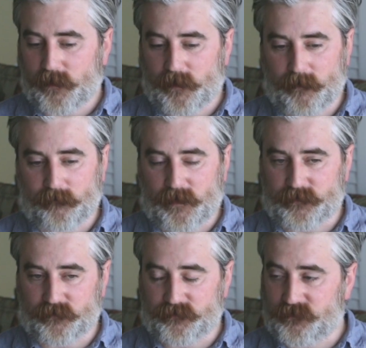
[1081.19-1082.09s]
And
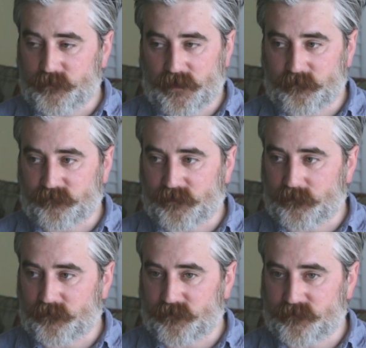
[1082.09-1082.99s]
you don't need to be aiming for
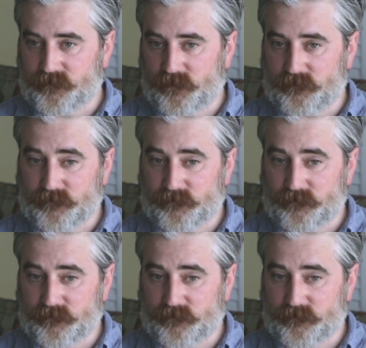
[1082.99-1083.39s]
that right at the start.